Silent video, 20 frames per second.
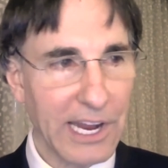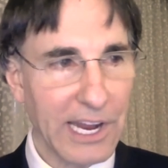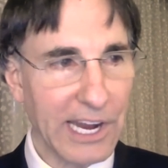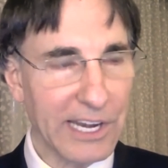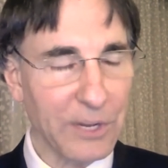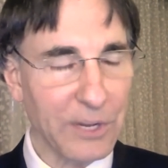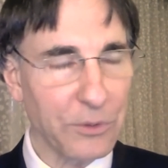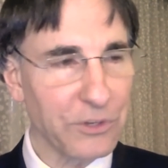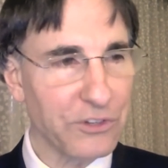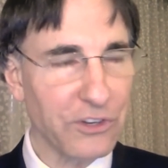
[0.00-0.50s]

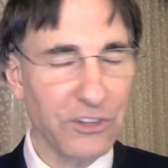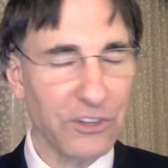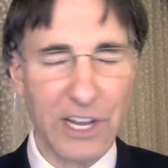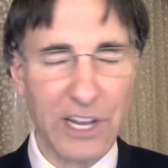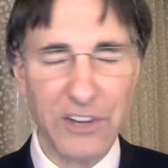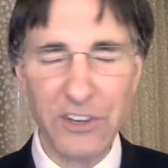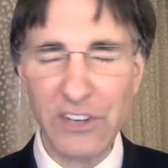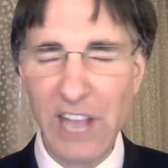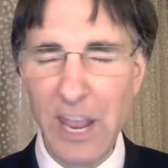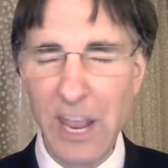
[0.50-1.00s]
And it was just,
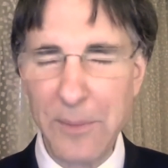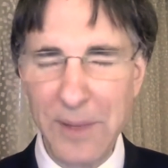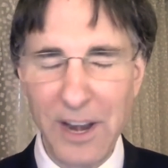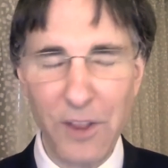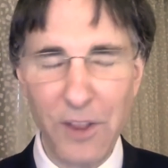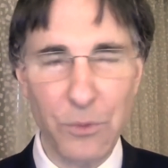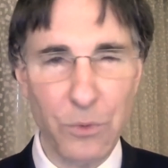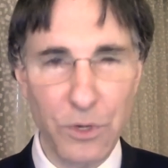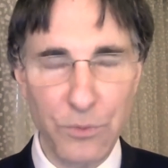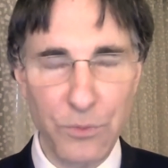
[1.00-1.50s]
they just came out
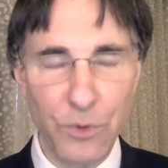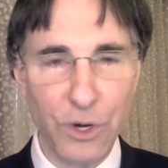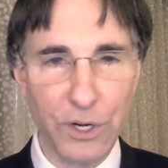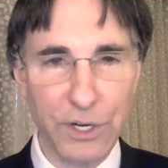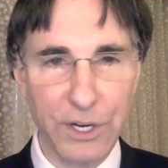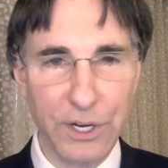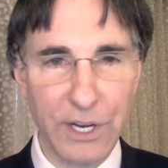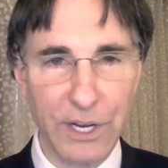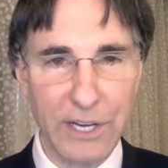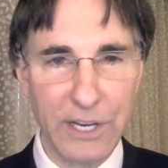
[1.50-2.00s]
of the woodwork.
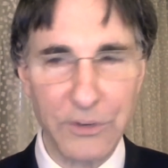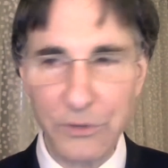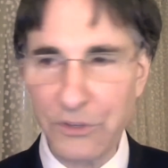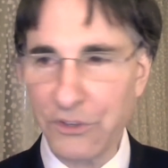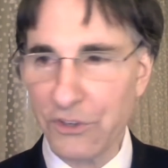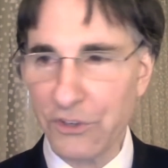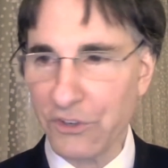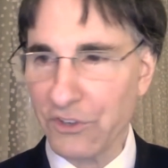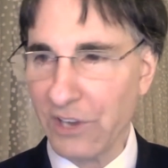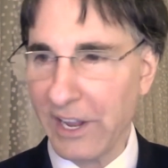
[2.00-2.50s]
And it was
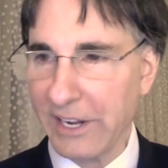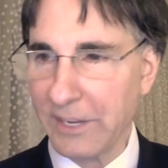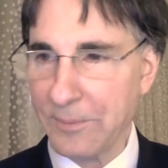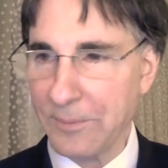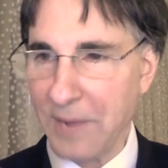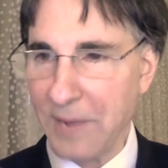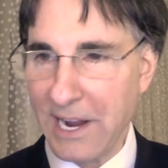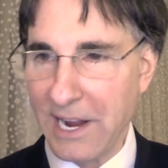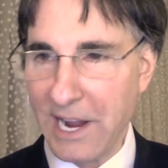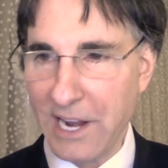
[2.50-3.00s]
just like
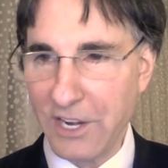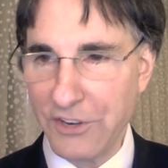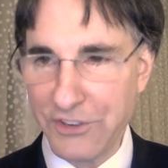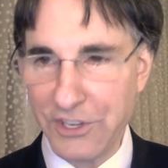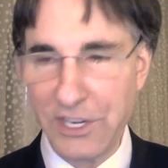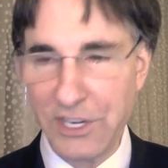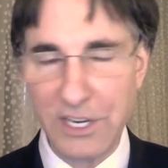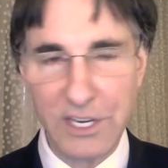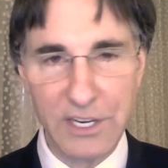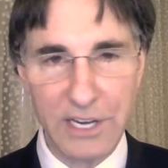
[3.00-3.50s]
my
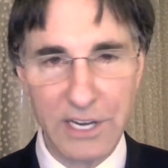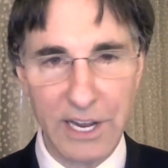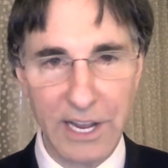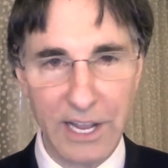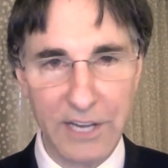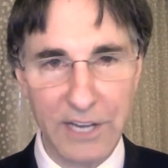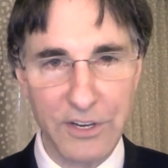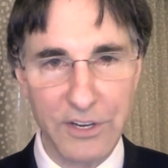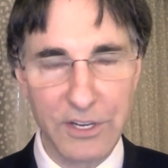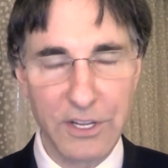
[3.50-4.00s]
energy
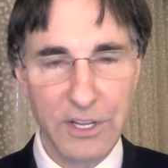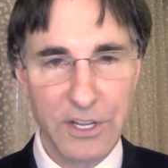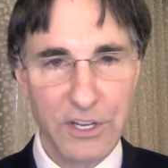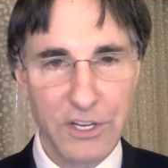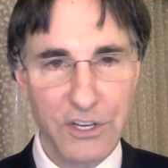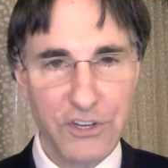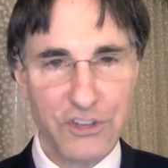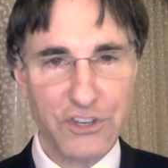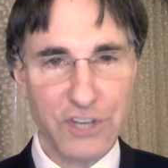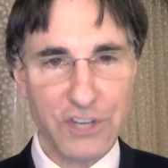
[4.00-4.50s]
had
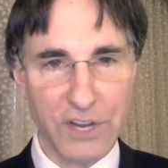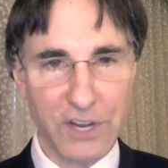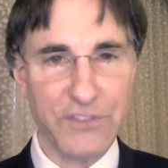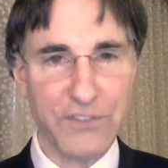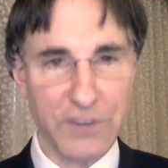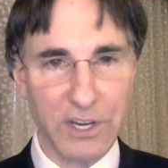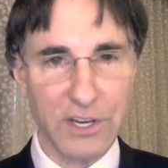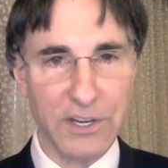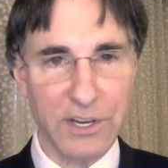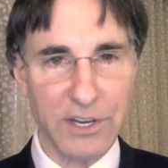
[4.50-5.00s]

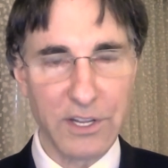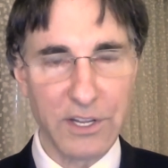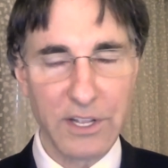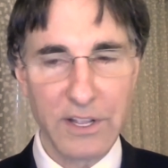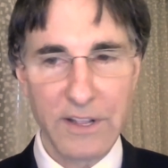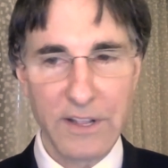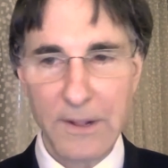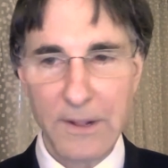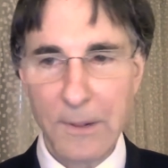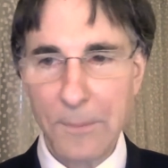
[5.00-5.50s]
shifted.
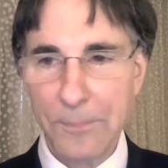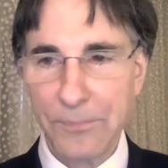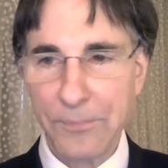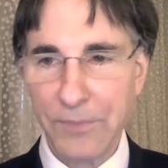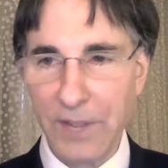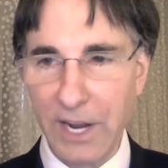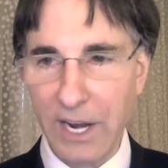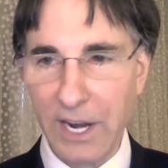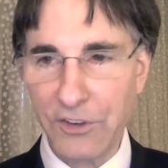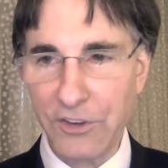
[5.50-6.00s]

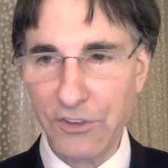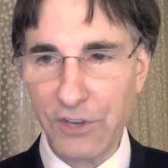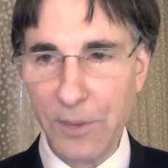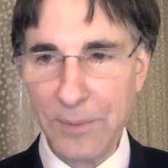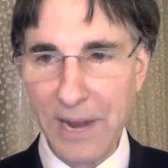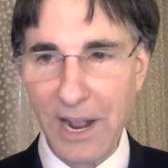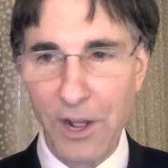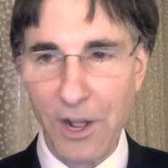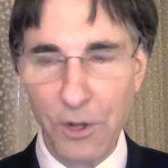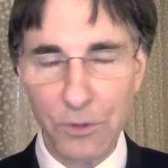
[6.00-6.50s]
And
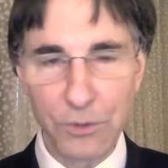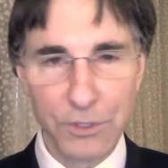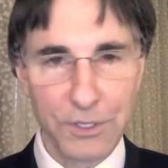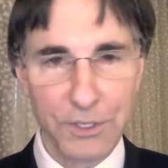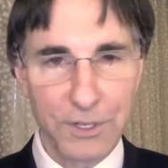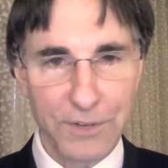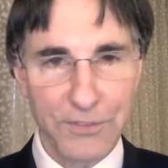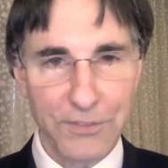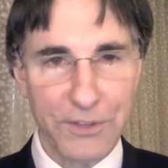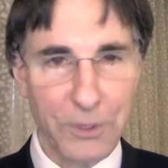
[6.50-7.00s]
somehow
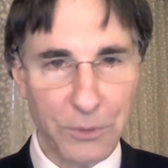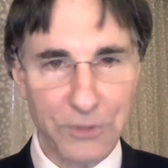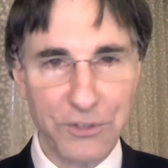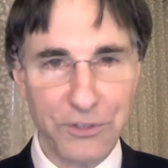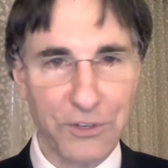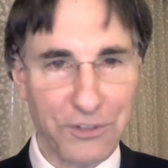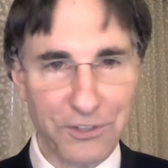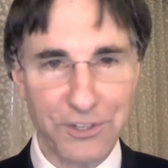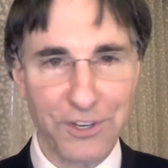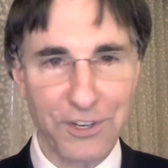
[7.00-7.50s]
there was
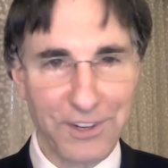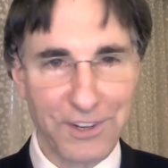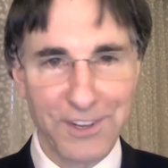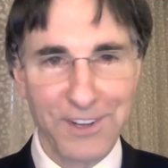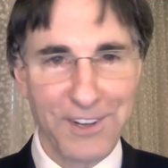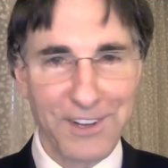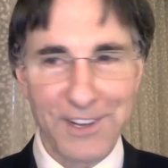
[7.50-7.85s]
this